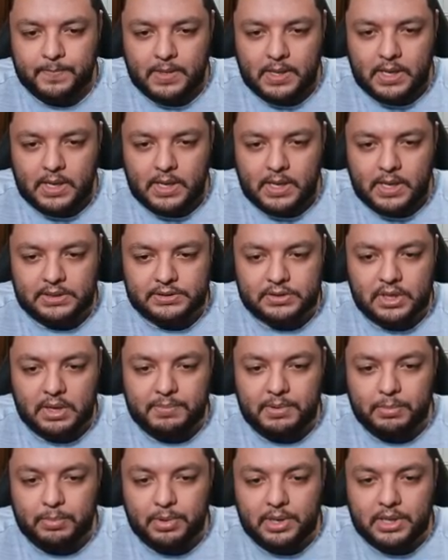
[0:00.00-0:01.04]
I think it's gonna
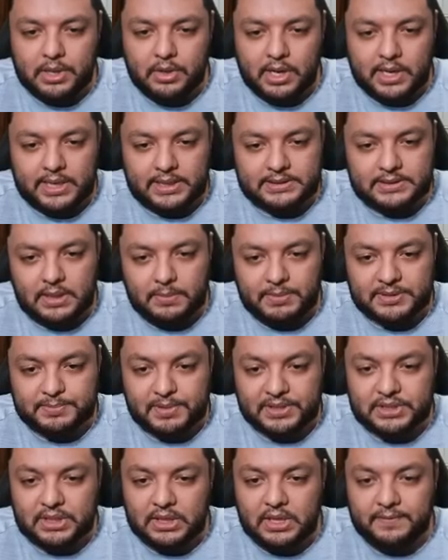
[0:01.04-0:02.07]
be really good against him,
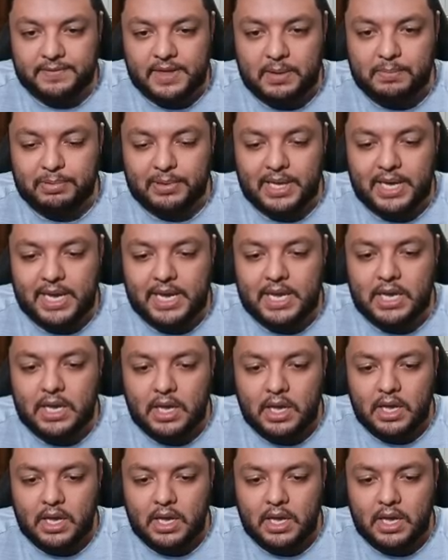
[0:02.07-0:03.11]
especially if they play
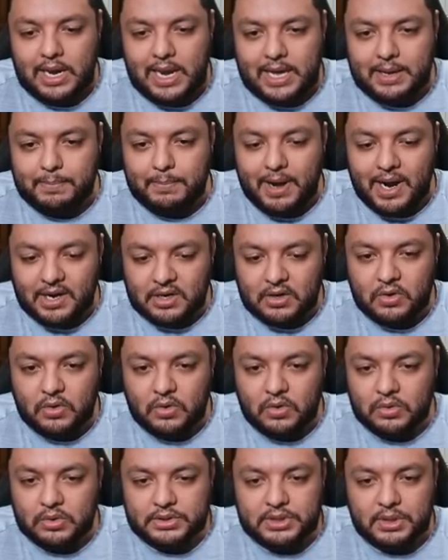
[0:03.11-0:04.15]
like Marco
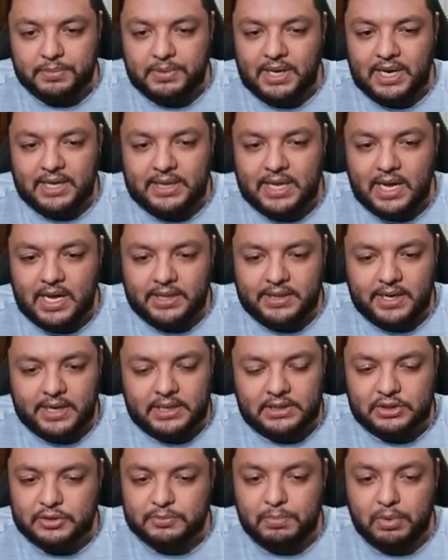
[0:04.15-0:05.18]
or something like that, that I
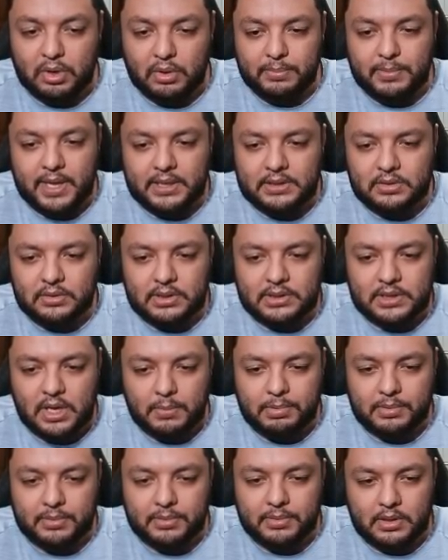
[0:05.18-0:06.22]
can just bottom deck to the top
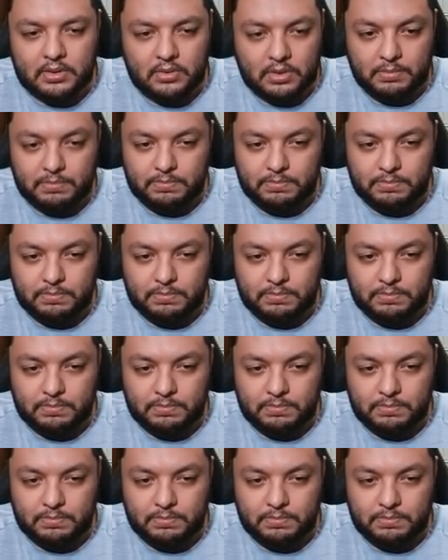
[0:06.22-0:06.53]
of, to the